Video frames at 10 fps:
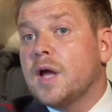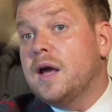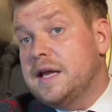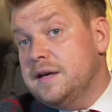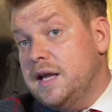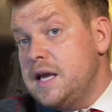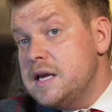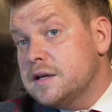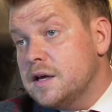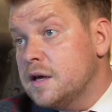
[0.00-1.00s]

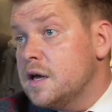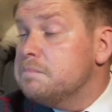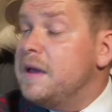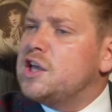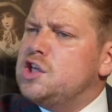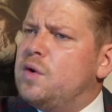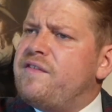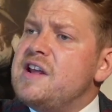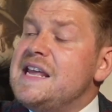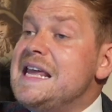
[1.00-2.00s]
Indeed, Meghan, you were
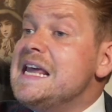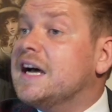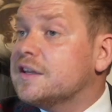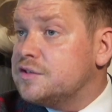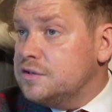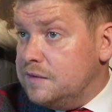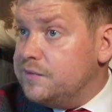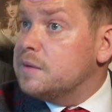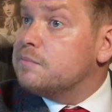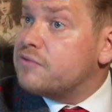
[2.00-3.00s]
very eager to give
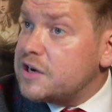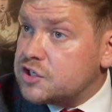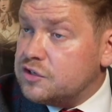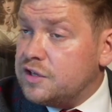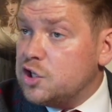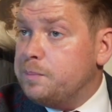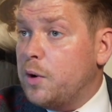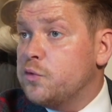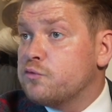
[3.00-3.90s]
the impression that you both